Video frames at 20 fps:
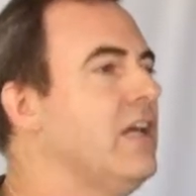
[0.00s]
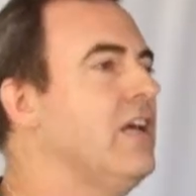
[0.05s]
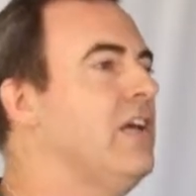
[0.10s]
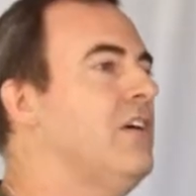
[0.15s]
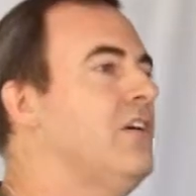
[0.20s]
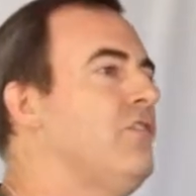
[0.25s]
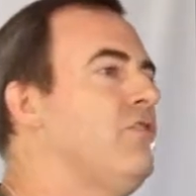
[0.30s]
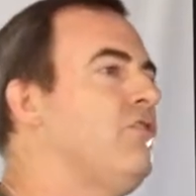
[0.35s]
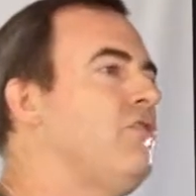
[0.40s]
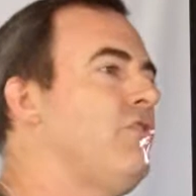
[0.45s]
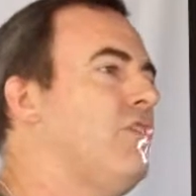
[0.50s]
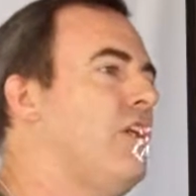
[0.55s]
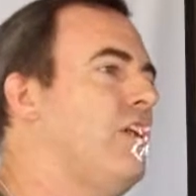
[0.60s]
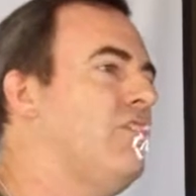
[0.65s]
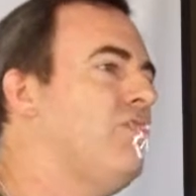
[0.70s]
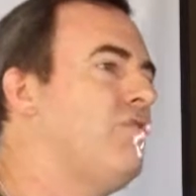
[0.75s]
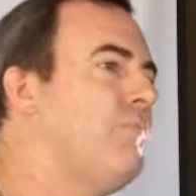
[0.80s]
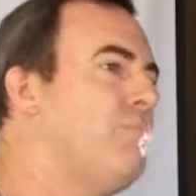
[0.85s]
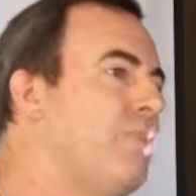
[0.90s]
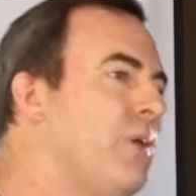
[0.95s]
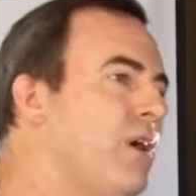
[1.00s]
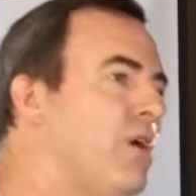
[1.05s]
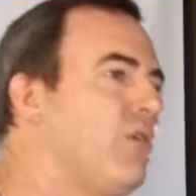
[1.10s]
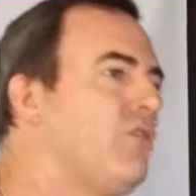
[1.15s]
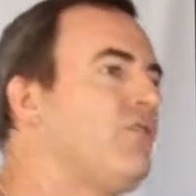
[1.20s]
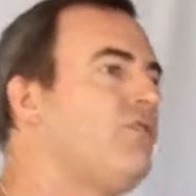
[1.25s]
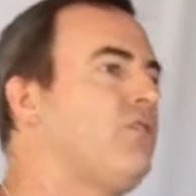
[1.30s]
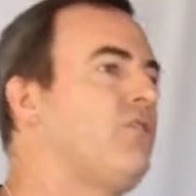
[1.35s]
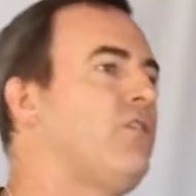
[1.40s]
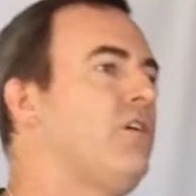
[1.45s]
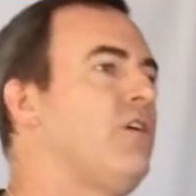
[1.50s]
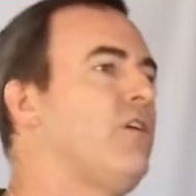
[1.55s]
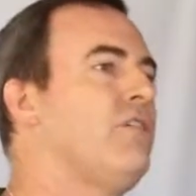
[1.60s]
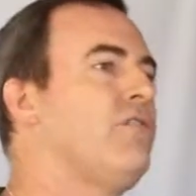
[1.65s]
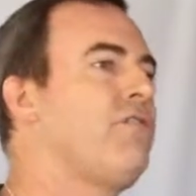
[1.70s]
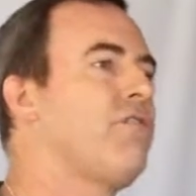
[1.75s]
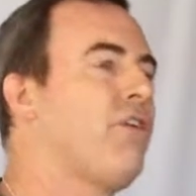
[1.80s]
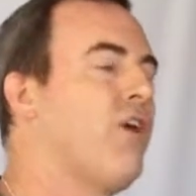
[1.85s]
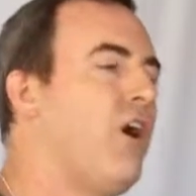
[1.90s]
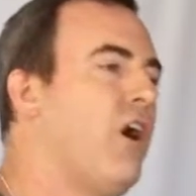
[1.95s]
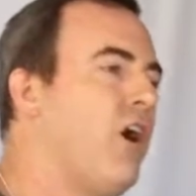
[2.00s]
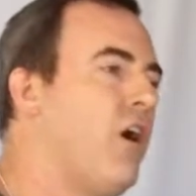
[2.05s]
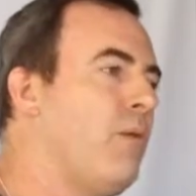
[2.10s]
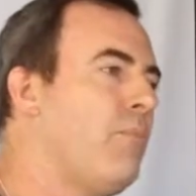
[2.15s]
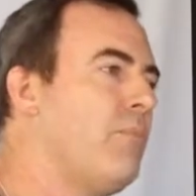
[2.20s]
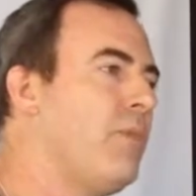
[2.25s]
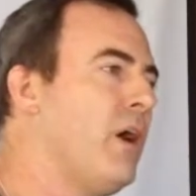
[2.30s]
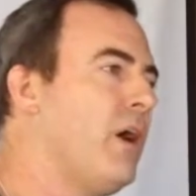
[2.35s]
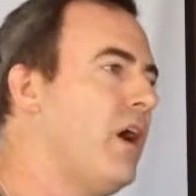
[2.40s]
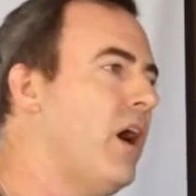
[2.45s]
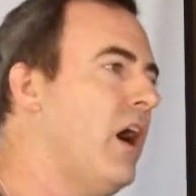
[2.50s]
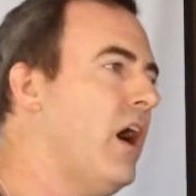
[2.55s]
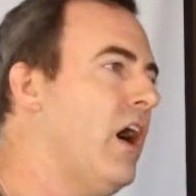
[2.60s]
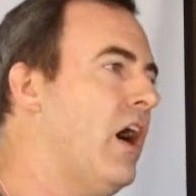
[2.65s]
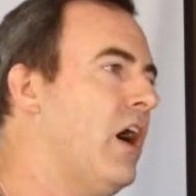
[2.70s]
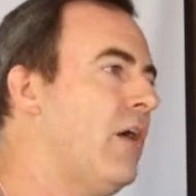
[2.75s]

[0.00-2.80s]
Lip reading: is built from